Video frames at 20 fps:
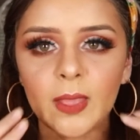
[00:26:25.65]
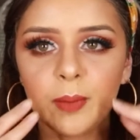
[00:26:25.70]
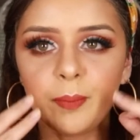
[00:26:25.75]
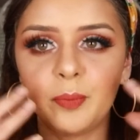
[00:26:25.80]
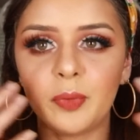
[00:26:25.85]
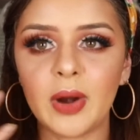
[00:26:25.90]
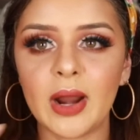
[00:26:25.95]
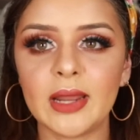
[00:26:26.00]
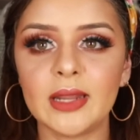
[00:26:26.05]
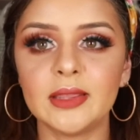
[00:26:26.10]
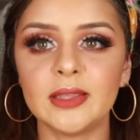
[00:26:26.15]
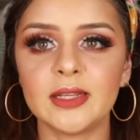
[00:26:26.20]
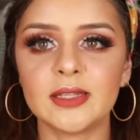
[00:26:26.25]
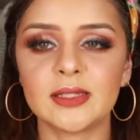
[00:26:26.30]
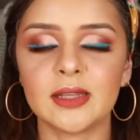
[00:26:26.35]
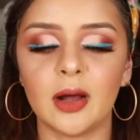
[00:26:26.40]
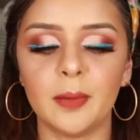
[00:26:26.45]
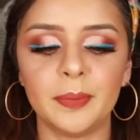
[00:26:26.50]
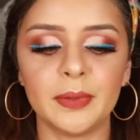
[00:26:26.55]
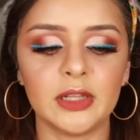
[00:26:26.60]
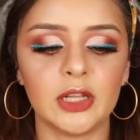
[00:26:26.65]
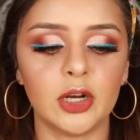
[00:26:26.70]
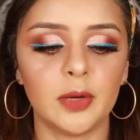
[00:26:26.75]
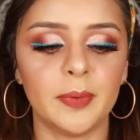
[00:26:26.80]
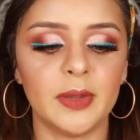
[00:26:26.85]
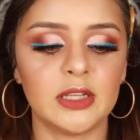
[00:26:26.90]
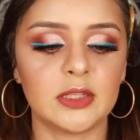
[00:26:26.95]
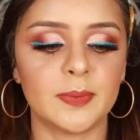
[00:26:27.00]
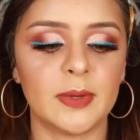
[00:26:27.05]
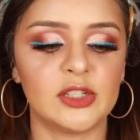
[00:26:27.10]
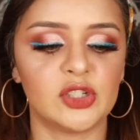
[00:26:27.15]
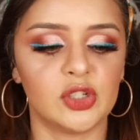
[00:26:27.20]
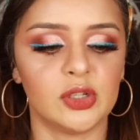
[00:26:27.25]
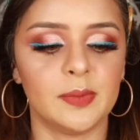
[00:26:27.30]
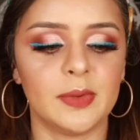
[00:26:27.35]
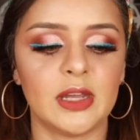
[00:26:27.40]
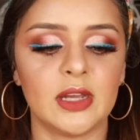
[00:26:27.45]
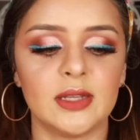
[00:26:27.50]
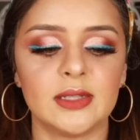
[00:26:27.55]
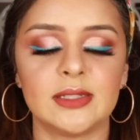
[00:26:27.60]
brighten this up a little bit, especially
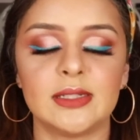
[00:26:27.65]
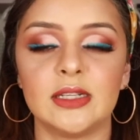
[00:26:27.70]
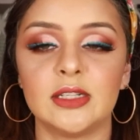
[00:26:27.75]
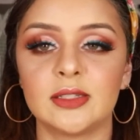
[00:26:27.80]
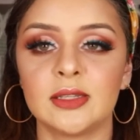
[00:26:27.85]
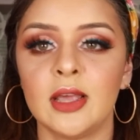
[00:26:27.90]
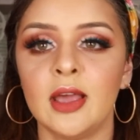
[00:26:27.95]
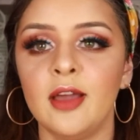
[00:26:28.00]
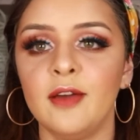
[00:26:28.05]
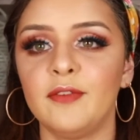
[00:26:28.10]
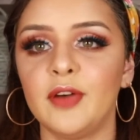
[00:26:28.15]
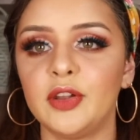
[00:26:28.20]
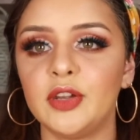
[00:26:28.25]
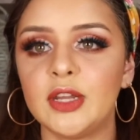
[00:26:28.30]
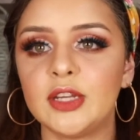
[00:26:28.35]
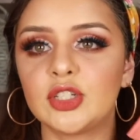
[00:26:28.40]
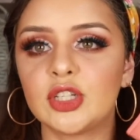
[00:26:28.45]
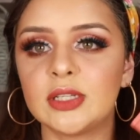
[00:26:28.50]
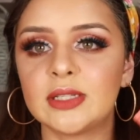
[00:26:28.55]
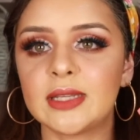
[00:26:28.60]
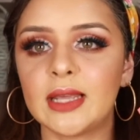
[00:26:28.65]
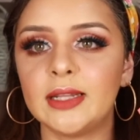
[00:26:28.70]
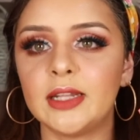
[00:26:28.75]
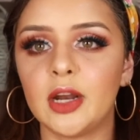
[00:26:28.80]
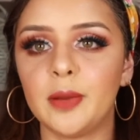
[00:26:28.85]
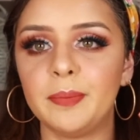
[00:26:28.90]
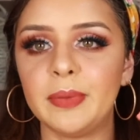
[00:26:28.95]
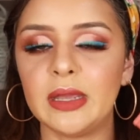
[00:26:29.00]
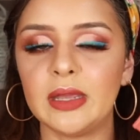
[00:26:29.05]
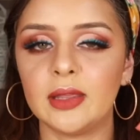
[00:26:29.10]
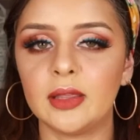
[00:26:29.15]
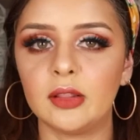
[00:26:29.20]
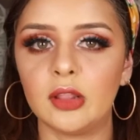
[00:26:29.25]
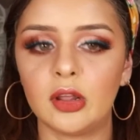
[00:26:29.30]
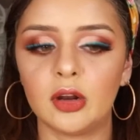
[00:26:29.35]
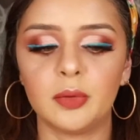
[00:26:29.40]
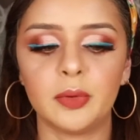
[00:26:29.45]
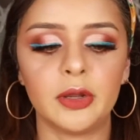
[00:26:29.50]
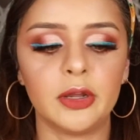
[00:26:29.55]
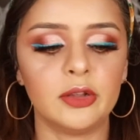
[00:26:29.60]
because this foundations ended up being a
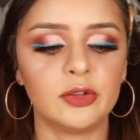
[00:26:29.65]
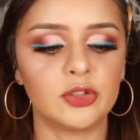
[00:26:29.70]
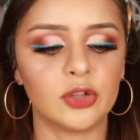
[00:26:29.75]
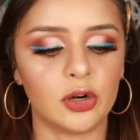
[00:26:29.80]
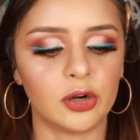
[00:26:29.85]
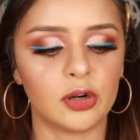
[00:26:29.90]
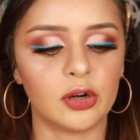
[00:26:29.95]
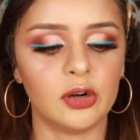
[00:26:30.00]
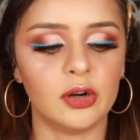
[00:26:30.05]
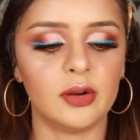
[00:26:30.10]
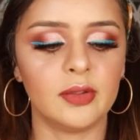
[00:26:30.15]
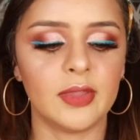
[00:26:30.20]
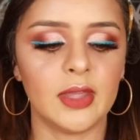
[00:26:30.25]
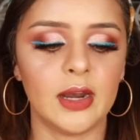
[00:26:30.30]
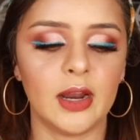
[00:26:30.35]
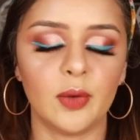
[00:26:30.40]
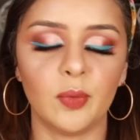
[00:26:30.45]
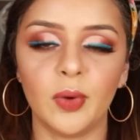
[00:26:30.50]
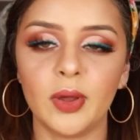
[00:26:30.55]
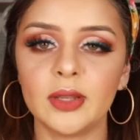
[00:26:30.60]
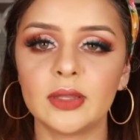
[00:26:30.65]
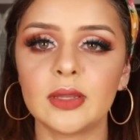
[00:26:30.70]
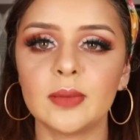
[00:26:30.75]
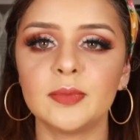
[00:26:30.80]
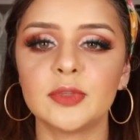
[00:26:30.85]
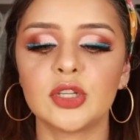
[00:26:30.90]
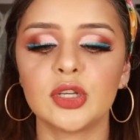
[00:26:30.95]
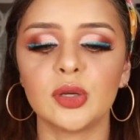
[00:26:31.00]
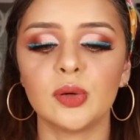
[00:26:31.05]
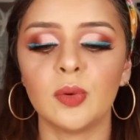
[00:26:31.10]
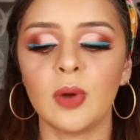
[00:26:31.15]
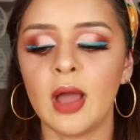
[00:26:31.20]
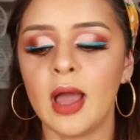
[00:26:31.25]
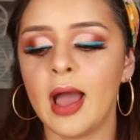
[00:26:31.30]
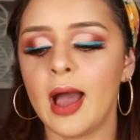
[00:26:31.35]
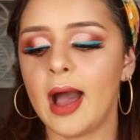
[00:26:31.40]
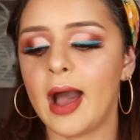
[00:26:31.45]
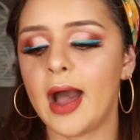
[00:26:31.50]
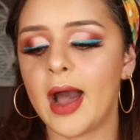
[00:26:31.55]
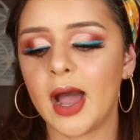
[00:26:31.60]
little bit darker than I wanted them to,
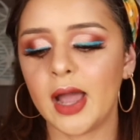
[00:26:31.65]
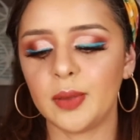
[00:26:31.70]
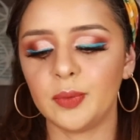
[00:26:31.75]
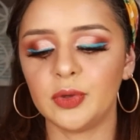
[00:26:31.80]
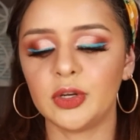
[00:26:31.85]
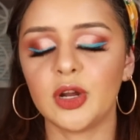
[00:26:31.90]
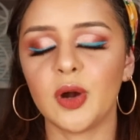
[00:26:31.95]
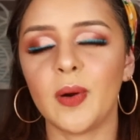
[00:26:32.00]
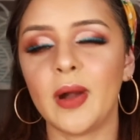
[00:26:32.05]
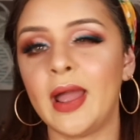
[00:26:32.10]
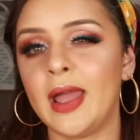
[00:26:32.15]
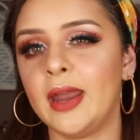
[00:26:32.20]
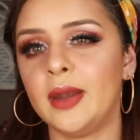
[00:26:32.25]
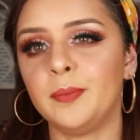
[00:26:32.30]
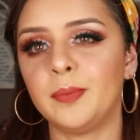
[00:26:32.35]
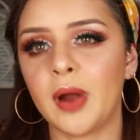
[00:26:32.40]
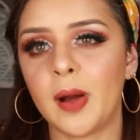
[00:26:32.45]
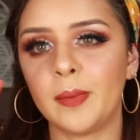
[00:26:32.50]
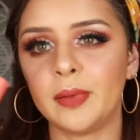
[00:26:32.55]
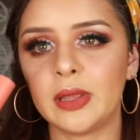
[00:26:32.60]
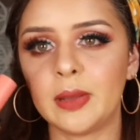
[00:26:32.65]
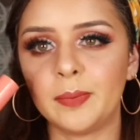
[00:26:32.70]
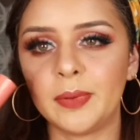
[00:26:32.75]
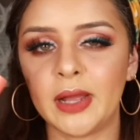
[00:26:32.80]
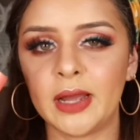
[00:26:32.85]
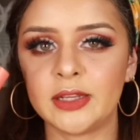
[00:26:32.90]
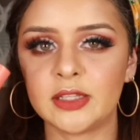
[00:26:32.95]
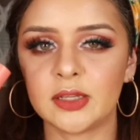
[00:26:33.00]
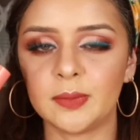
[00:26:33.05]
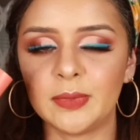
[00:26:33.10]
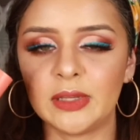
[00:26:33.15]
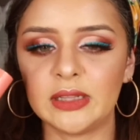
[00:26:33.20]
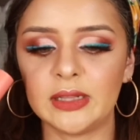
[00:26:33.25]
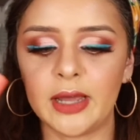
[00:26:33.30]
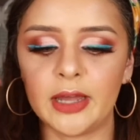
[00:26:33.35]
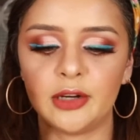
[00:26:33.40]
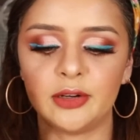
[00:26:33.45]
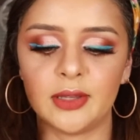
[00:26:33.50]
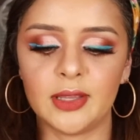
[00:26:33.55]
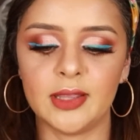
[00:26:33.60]
I would go ahead and probably apply something
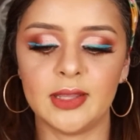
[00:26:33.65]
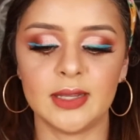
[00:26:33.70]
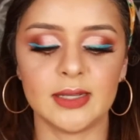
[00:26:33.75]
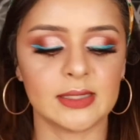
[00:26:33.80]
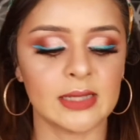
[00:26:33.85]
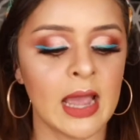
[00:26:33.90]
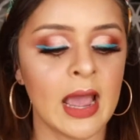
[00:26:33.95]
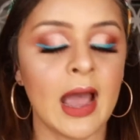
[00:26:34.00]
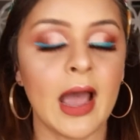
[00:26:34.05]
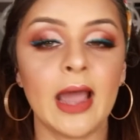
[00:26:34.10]
lighter than this.